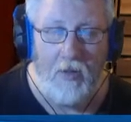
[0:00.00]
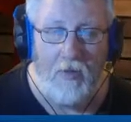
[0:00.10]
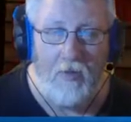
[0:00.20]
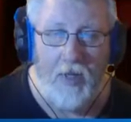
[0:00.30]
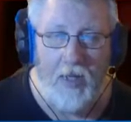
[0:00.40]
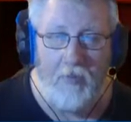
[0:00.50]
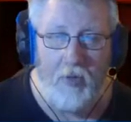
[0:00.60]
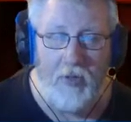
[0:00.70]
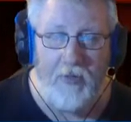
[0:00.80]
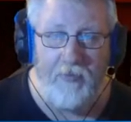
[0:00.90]
Right, I'm
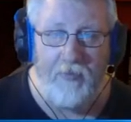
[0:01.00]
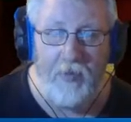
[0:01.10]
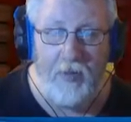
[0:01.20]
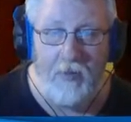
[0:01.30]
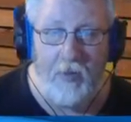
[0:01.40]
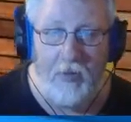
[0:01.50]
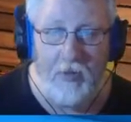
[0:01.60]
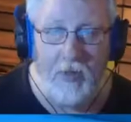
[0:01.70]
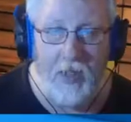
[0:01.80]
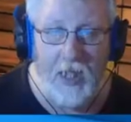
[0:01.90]
going to
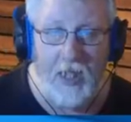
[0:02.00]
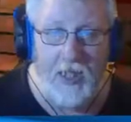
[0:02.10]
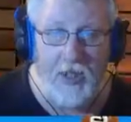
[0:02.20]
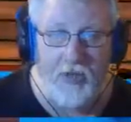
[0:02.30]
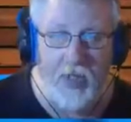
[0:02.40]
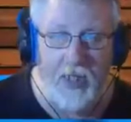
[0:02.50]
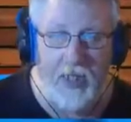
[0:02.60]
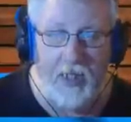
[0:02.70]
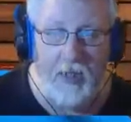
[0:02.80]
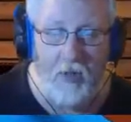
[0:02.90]
clear this rack and
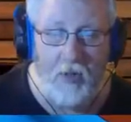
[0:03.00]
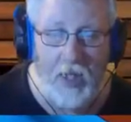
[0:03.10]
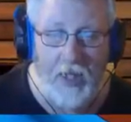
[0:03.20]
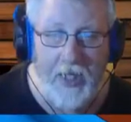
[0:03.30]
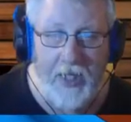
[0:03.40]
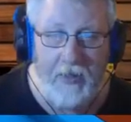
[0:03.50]
then call it a night.